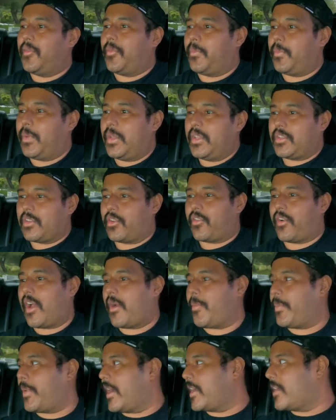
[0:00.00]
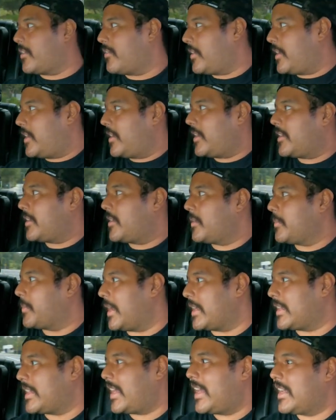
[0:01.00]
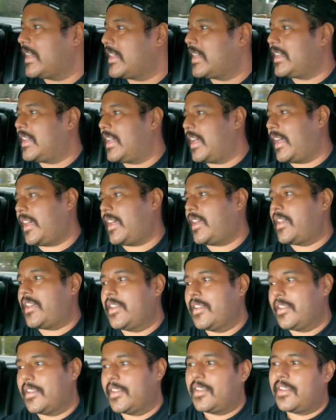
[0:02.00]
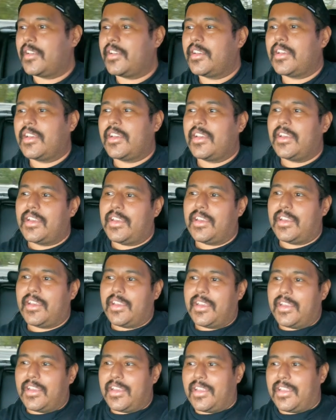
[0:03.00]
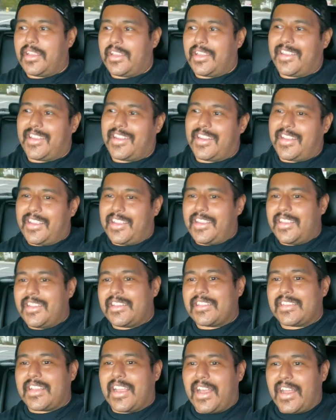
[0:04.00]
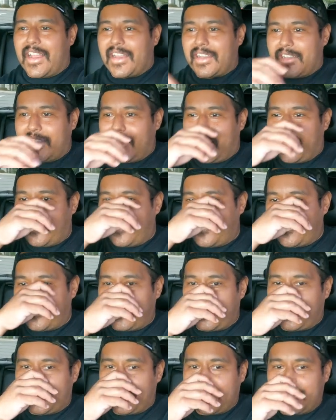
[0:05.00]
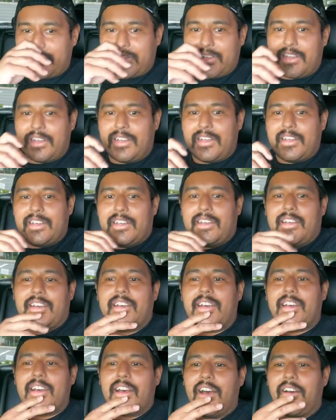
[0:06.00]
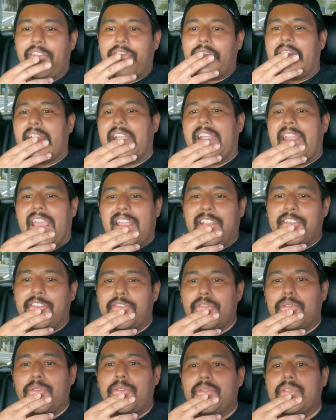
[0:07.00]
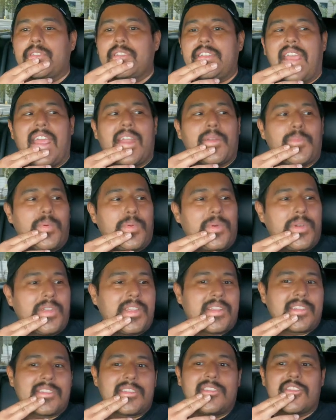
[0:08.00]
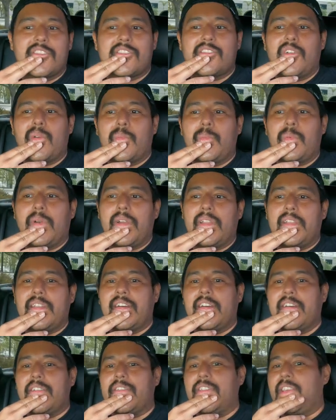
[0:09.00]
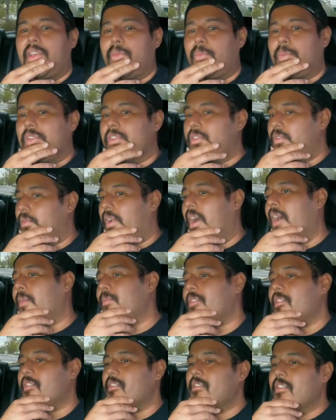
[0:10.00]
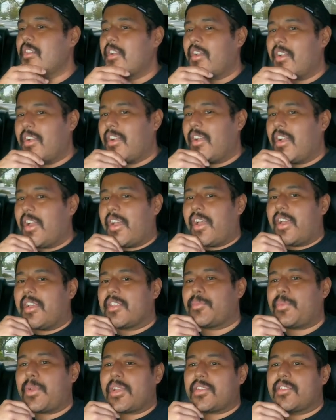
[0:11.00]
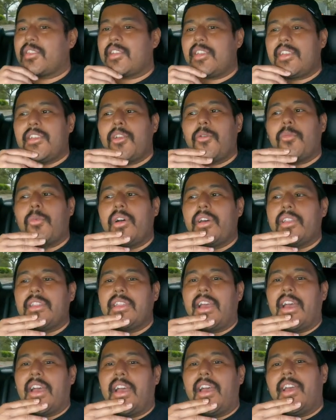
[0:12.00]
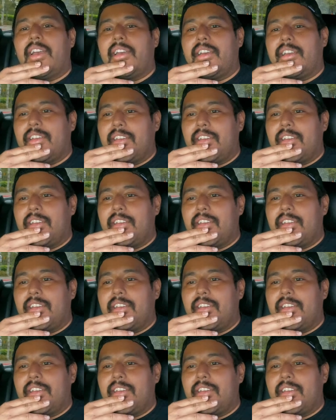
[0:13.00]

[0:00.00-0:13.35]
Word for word: beat the crap out of it. But at the end of the day, it is kind of a financial standpoint. It's, there's no point of keeping two Raptors, especially one that